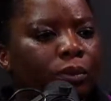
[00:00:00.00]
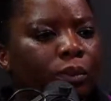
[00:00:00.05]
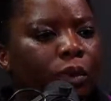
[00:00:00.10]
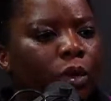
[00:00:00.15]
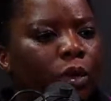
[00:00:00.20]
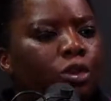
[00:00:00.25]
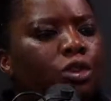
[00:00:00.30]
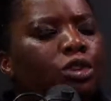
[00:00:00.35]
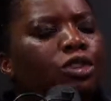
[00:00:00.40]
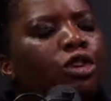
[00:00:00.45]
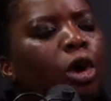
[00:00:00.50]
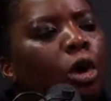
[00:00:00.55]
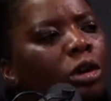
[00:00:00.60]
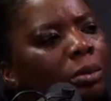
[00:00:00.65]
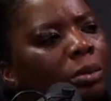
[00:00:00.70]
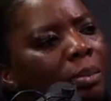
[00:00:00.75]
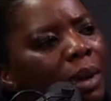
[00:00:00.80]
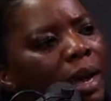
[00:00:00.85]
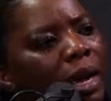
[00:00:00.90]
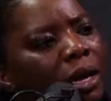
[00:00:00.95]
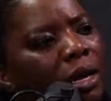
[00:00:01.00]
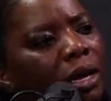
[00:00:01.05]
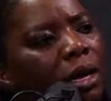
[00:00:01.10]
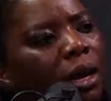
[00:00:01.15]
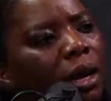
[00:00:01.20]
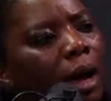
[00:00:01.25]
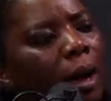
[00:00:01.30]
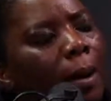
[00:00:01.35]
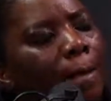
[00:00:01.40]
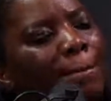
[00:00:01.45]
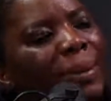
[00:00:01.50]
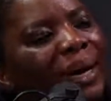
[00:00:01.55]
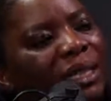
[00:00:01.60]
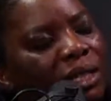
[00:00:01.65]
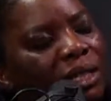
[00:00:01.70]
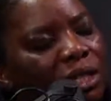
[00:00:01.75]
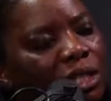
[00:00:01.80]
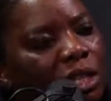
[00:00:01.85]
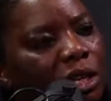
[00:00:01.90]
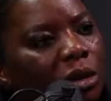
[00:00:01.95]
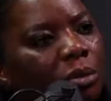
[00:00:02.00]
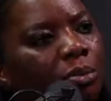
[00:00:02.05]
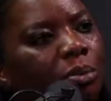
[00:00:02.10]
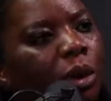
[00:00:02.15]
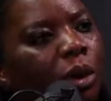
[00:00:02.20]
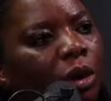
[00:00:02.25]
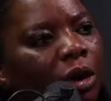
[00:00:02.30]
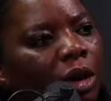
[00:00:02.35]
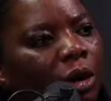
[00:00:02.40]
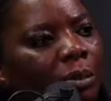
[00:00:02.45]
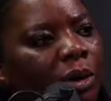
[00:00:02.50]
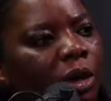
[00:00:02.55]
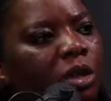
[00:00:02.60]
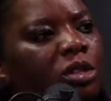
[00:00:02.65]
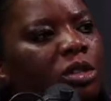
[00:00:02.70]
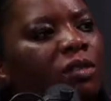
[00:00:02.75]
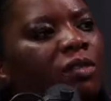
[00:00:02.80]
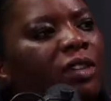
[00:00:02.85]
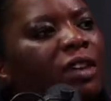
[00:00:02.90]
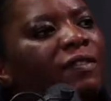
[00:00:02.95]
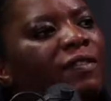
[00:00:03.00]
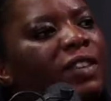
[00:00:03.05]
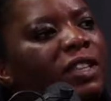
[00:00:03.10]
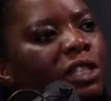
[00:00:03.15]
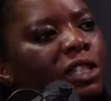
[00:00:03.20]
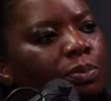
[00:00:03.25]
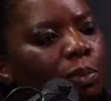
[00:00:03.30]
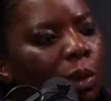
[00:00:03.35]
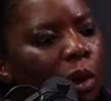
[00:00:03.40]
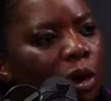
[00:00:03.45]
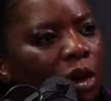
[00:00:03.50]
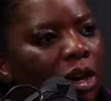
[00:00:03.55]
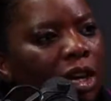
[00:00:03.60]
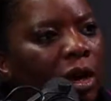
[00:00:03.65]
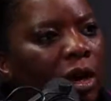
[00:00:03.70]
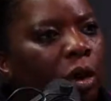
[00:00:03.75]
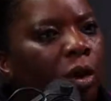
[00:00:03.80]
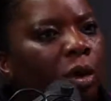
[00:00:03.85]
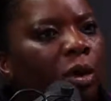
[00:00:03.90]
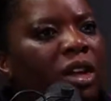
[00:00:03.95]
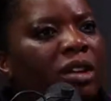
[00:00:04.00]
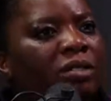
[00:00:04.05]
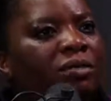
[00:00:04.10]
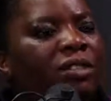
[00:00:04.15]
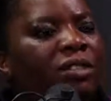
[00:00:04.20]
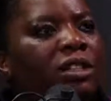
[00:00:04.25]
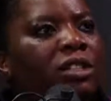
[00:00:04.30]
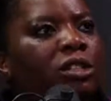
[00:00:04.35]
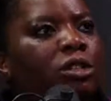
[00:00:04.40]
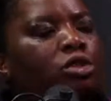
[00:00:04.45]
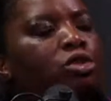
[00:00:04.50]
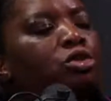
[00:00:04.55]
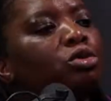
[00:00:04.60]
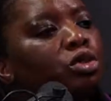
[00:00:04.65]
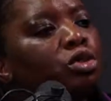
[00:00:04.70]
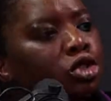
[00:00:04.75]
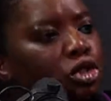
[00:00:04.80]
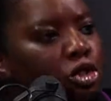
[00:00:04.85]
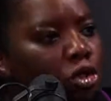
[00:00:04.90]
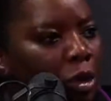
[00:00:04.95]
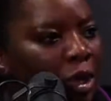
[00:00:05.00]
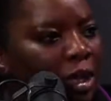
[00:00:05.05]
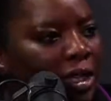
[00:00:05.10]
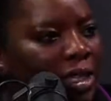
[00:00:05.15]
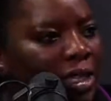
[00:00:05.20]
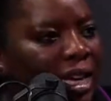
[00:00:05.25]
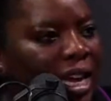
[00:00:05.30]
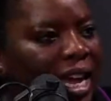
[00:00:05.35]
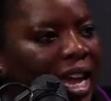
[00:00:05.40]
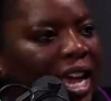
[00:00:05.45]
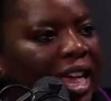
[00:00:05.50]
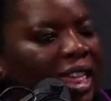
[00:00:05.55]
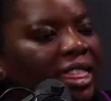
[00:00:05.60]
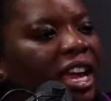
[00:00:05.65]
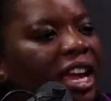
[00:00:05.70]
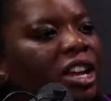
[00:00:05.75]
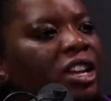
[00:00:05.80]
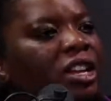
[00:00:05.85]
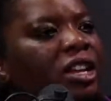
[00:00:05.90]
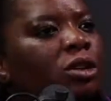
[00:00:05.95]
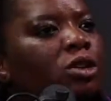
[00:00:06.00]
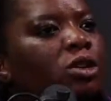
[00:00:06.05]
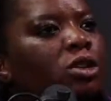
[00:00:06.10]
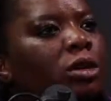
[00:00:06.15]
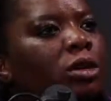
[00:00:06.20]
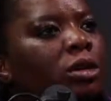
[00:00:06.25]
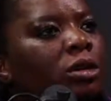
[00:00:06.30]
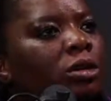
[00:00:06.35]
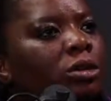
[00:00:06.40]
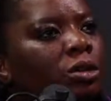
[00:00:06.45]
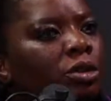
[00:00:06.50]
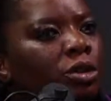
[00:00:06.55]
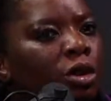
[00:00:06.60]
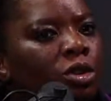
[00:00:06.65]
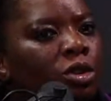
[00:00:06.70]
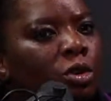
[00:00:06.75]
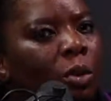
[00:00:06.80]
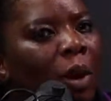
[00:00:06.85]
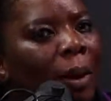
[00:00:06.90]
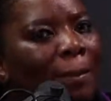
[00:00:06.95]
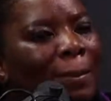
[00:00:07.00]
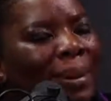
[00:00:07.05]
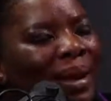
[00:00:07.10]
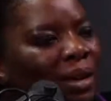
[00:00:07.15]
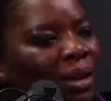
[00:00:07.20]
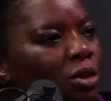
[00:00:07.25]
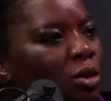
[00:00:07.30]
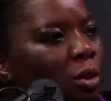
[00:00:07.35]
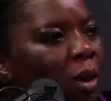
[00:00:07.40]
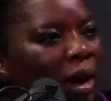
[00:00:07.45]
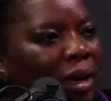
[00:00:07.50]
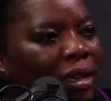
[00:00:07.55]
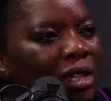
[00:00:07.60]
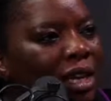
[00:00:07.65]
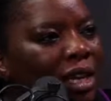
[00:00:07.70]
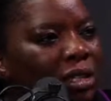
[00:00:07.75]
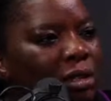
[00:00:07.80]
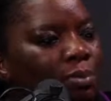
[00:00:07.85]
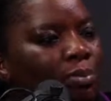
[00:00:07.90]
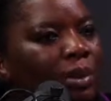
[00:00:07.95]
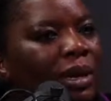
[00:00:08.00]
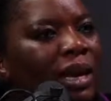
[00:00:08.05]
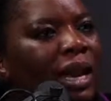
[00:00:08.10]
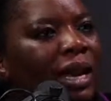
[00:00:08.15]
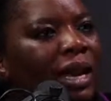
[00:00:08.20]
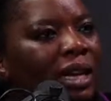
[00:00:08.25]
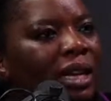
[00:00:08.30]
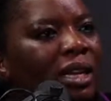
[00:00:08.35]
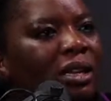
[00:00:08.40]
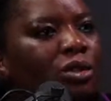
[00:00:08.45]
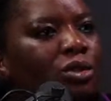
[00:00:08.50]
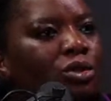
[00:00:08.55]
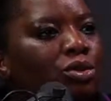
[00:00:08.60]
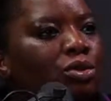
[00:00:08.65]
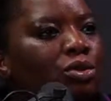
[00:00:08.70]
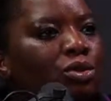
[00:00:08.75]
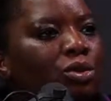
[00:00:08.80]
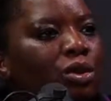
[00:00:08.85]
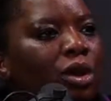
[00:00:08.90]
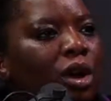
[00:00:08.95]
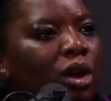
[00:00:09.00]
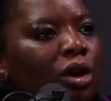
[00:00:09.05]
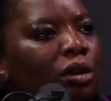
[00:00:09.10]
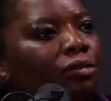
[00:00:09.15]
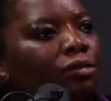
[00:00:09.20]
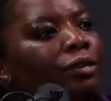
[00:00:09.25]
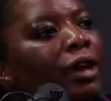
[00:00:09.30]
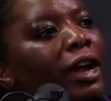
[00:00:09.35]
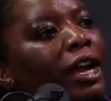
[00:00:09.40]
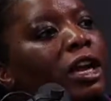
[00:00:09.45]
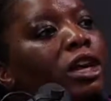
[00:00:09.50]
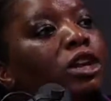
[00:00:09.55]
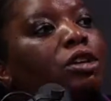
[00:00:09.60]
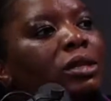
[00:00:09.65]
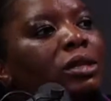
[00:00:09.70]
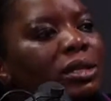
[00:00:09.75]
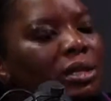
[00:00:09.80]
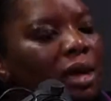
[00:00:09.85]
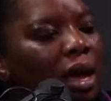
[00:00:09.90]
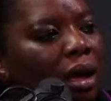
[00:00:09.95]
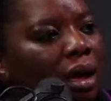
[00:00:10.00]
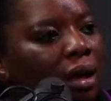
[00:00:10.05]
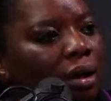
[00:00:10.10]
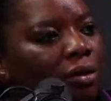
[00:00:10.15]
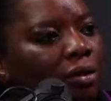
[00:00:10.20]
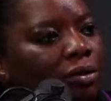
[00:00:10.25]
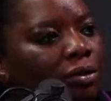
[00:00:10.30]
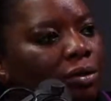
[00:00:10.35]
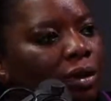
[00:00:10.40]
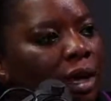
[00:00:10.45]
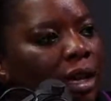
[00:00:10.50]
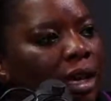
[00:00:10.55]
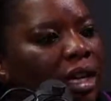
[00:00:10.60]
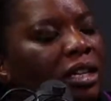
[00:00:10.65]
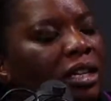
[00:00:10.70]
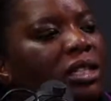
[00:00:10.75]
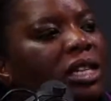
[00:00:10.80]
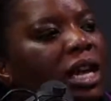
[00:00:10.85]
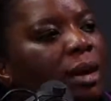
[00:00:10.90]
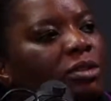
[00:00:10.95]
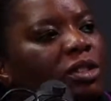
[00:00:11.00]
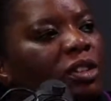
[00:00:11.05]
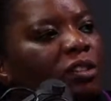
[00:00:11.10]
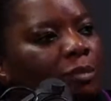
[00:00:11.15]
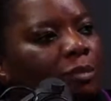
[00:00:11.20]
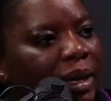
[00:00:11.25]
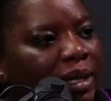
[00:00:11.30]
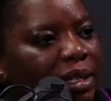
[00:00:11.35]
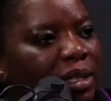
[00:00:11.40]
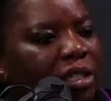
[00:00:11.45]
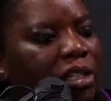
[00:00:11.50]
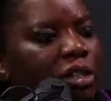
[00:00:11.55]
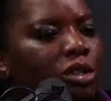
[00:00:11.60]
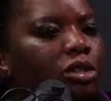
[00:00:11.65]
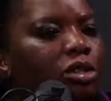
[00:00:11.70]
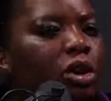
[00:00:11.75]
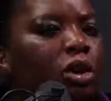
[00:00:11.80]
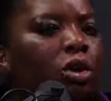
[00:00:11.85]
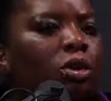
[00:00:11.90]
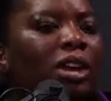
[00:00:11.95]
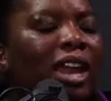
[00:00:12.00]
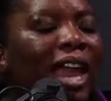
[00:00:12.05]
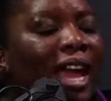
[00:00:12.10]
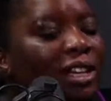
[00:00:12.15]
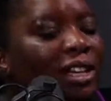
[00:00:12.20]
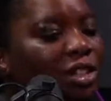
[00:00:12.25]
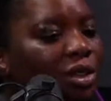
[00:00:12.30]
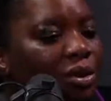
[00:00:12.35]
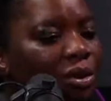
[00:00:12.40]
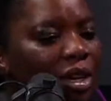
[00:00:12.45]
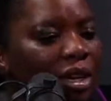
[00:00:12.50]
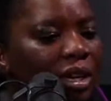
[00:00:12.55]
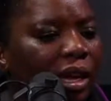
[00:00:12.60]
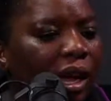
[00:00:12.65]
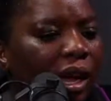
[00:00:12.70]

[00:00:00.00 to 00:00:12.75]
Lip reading: you don't make budgeting boring, because of if it's boring or if it's too strict, then you are just planning to fail yourself in terms of budgeting. So luxury